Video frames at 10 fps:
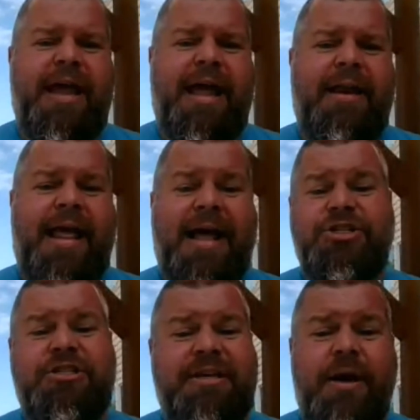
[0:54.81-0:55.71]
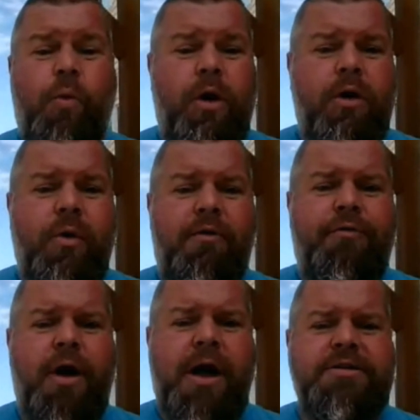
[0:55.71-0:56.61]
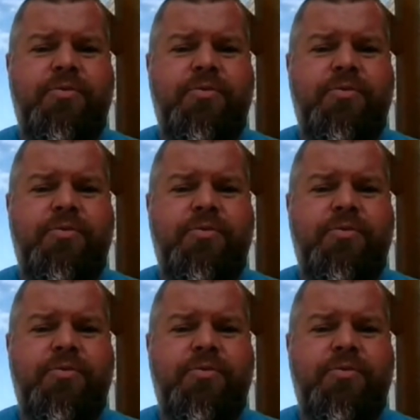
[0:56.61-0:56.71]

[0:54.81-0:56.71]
and that just didn't work well for us.